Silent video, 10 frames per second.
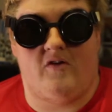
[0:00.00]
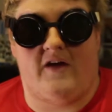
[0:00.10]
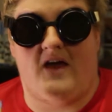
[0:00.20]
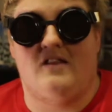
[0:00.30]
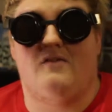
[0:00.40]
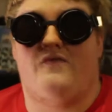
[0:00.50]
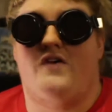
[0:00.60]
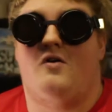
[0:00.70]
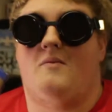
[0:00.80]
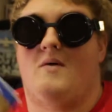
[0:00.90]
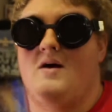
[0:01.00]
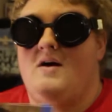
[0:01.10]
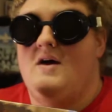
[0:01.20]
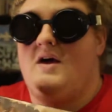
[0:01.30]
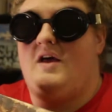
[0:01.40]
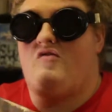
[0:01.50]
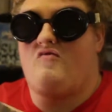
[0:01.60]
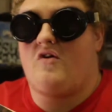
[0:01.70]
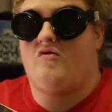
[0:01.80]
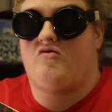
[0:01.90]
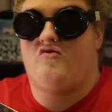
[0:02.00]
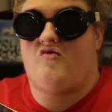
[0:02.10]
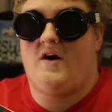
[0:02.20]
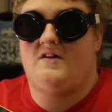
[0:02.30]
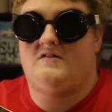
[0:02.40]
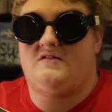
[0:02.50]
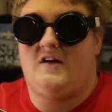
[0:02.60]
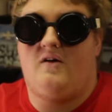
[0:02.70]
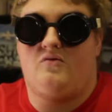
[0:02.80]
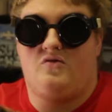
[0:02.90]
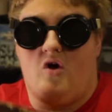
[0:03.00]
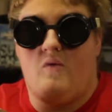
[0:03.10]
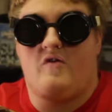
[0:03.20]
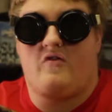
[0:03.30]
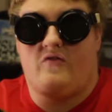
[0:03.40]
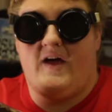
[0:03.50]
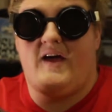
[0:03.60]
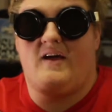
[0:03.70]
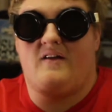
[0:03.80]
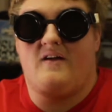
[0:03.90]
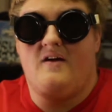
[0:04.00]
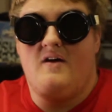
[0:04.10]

Like in the film, he struggles to try to tell Lois Lane